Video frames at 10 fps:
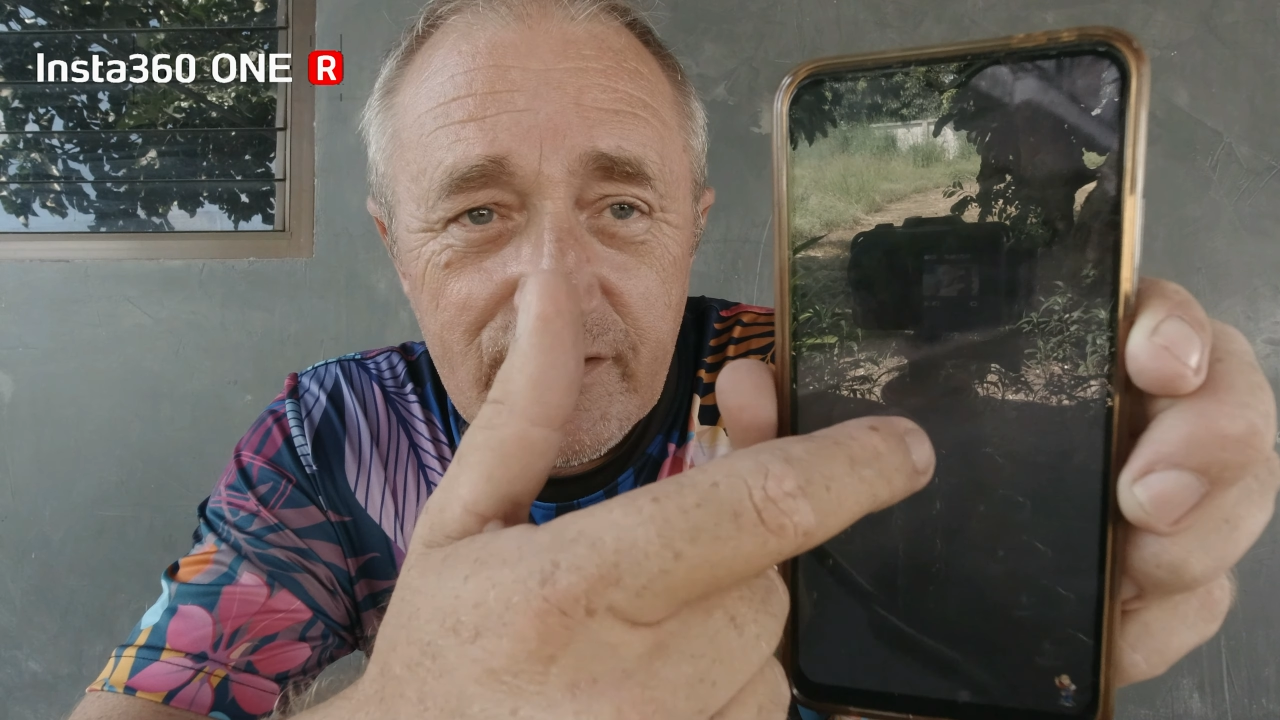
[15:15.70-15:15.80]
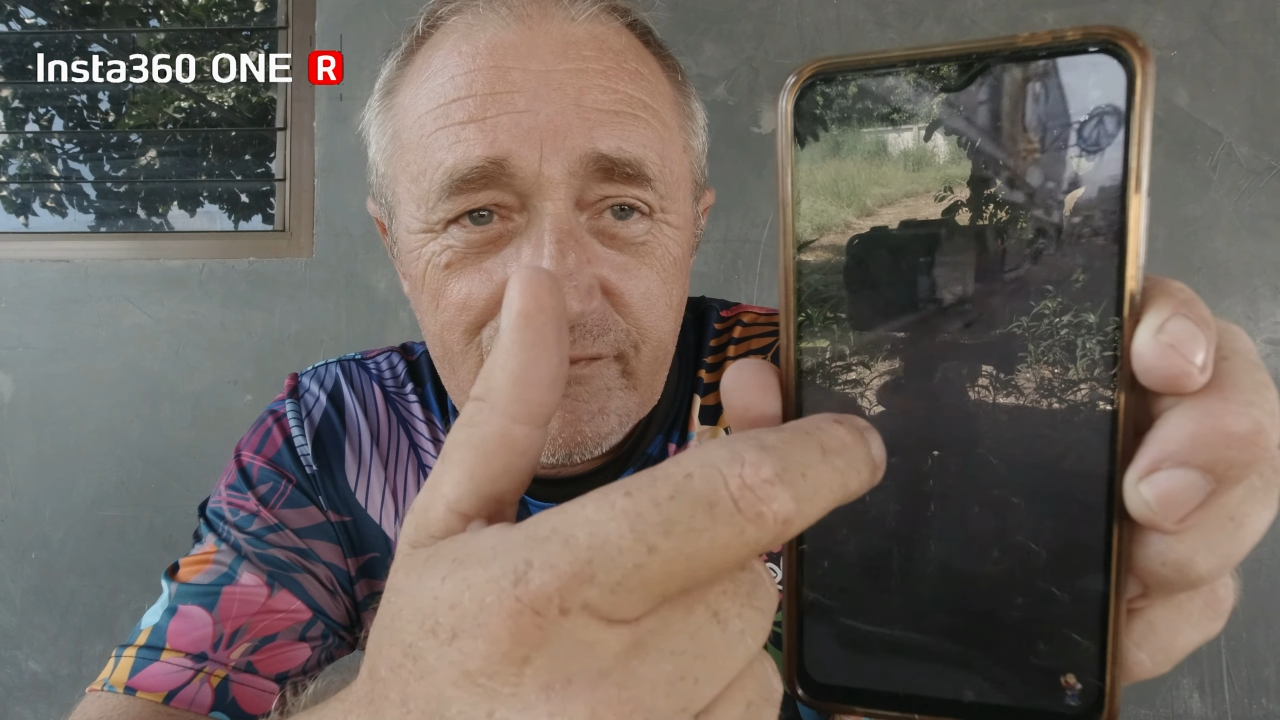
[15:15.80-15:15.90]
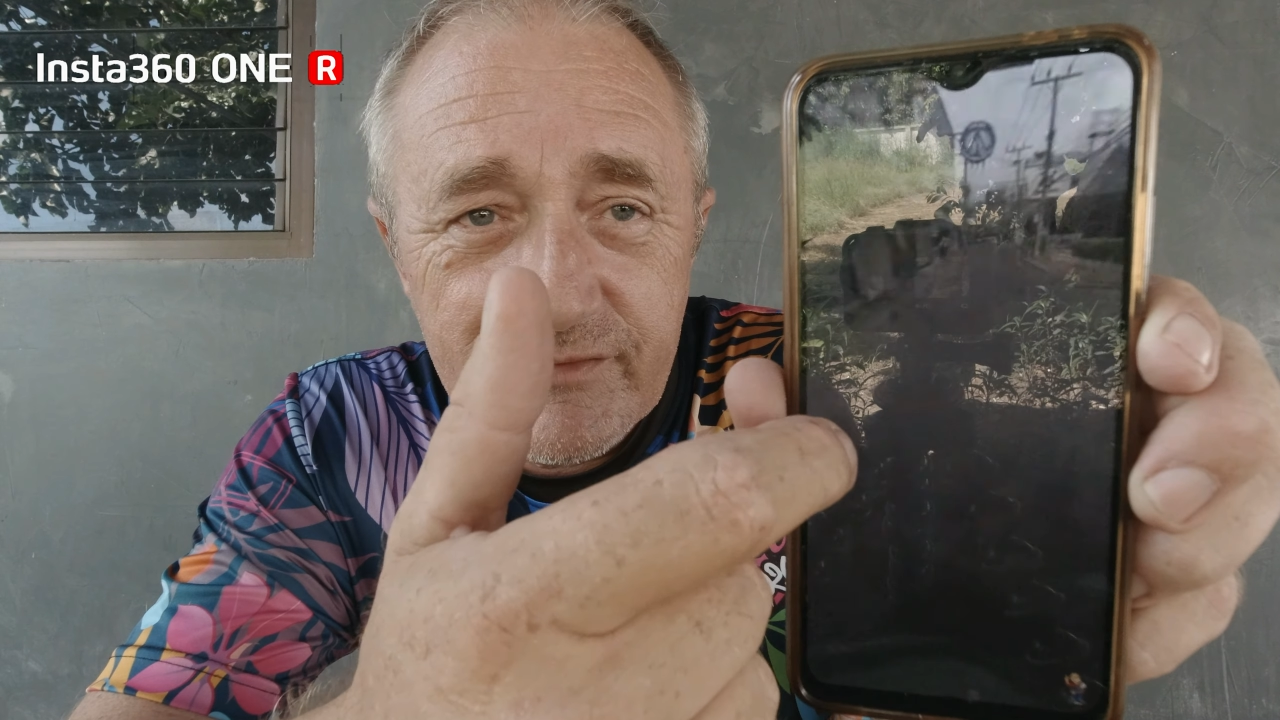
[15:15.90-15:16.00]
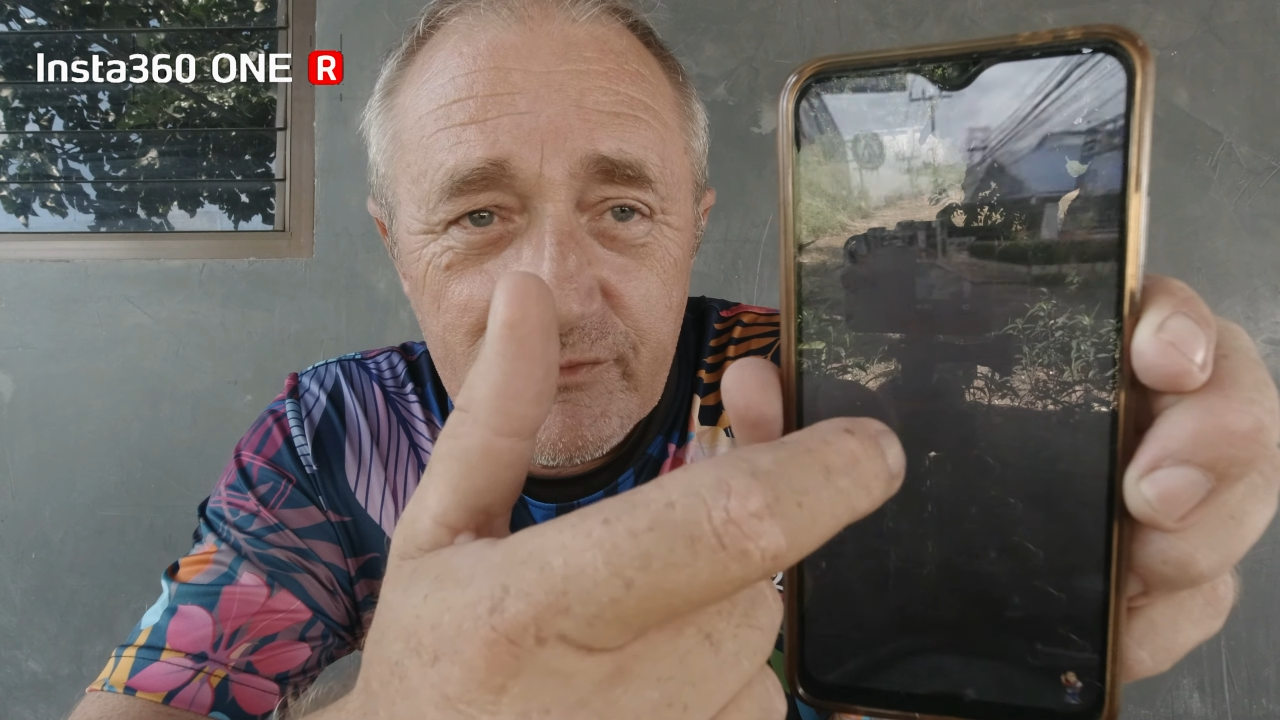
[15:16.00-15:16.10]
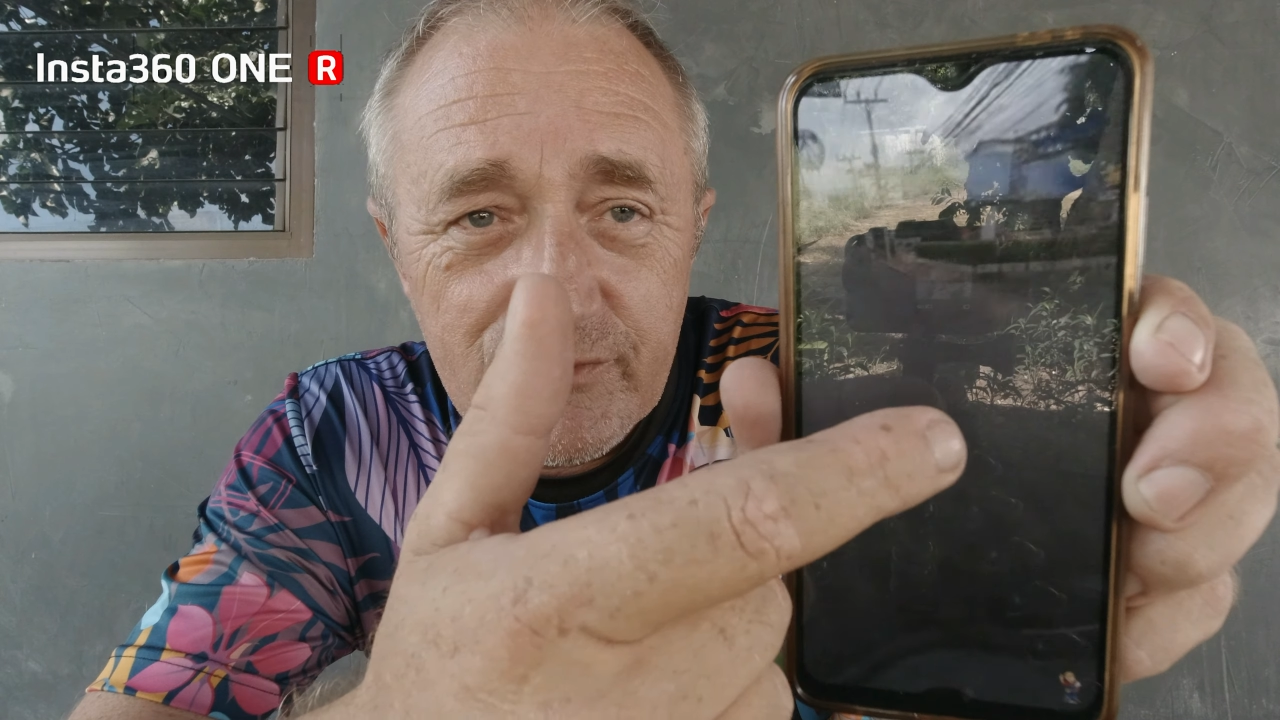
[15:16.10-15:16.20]

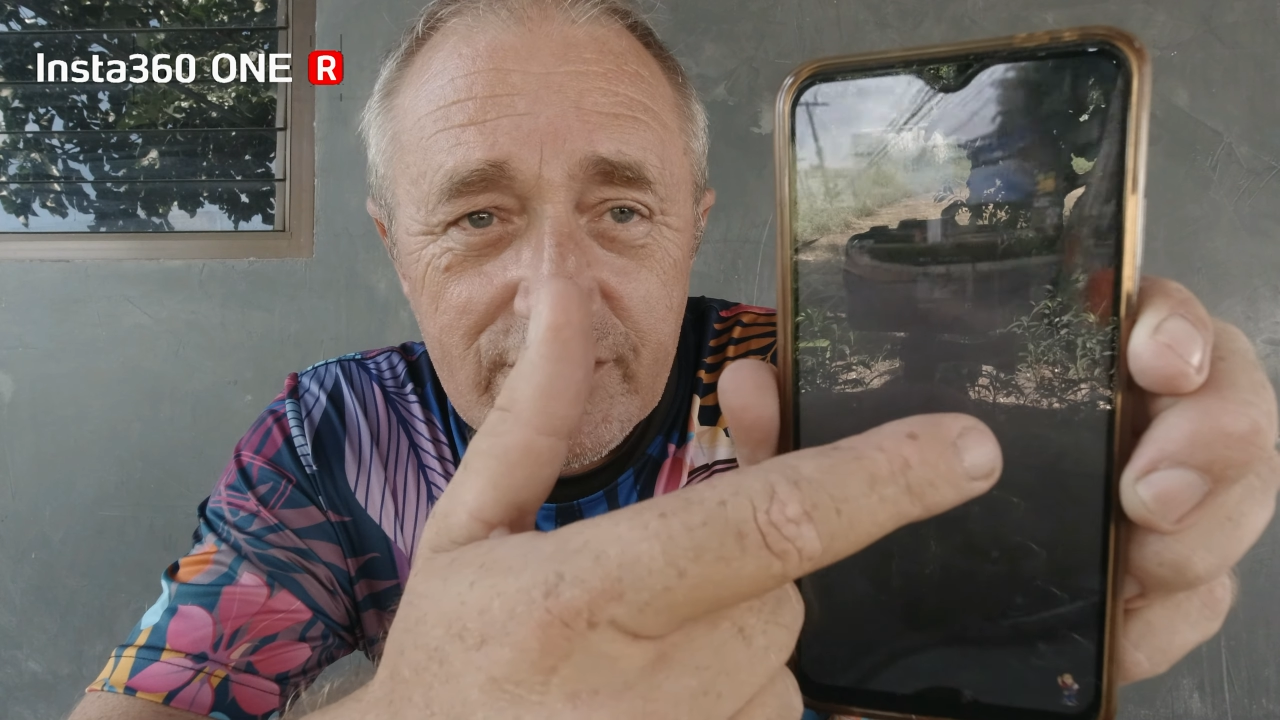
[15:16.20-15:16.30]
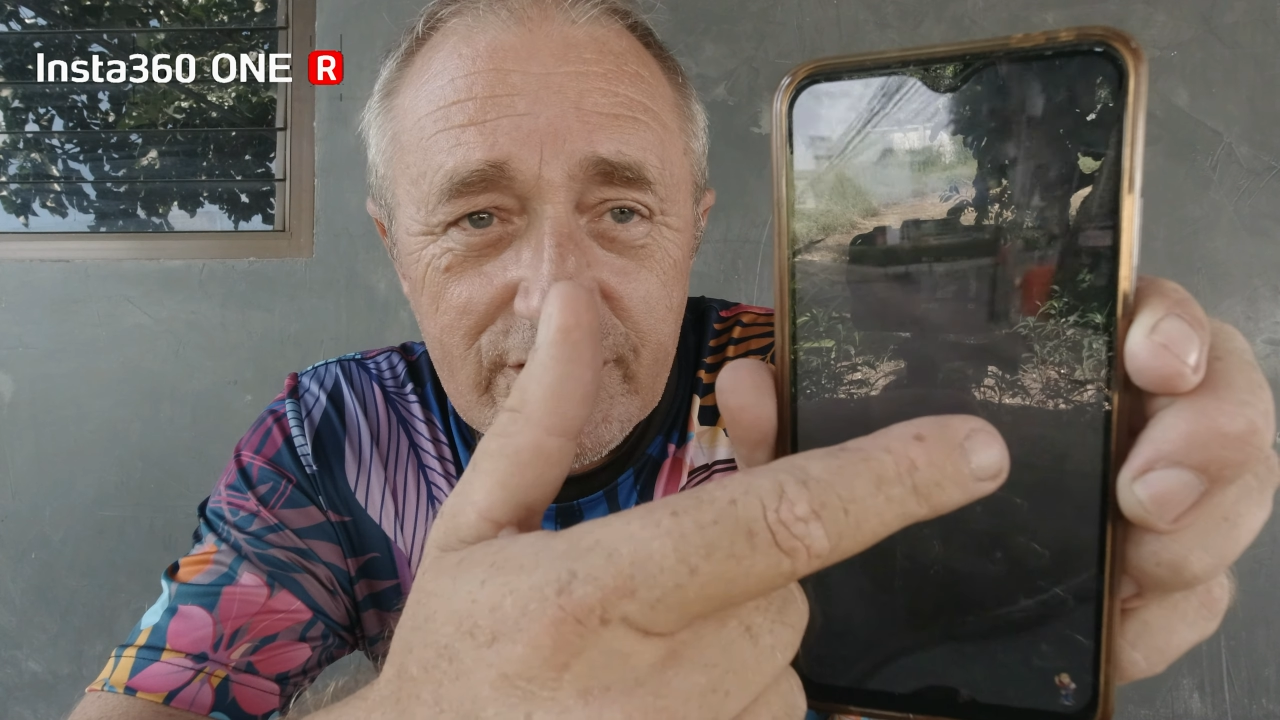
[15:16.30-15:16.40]
of doing